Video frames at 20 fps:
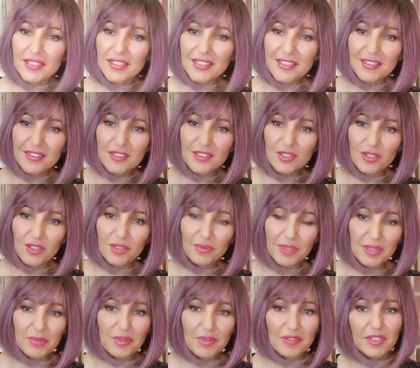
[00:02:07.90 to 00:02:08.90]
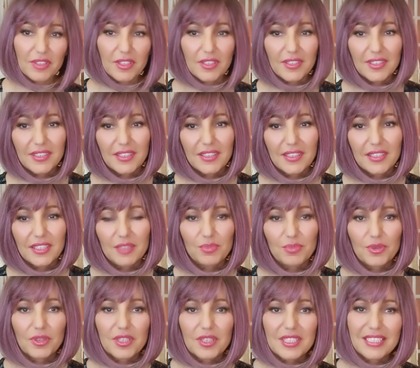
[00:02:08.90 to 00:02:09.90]
is soul retrieval
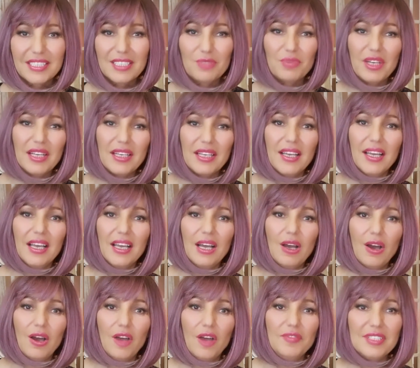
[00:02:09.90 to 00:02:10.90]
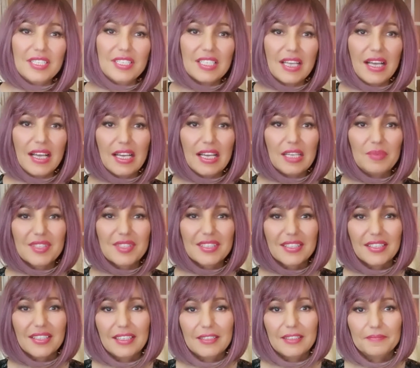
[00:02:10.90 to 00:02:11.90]
important? Well,
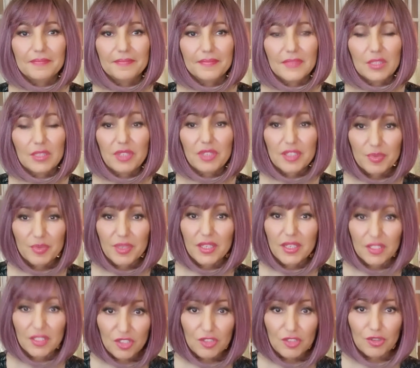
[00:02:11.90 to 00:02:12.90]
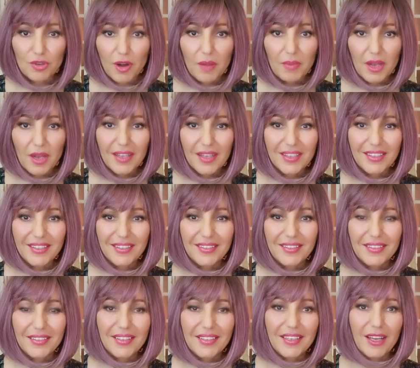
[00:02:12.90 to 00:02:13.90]
oftentimes we experience trauma
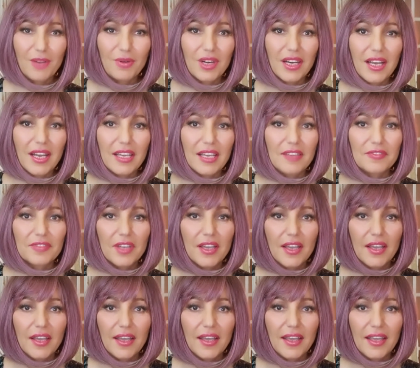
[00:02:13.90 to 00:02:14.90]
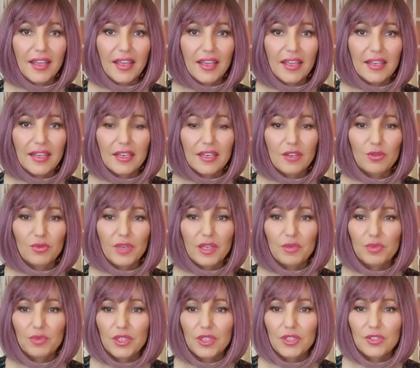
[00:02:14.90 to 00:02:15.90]
in our life, and
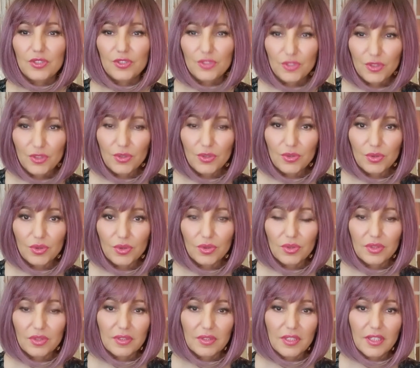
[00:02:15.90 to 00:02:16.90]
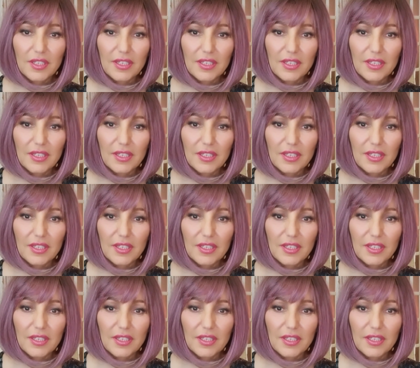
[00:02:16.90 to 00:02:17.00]
when we do,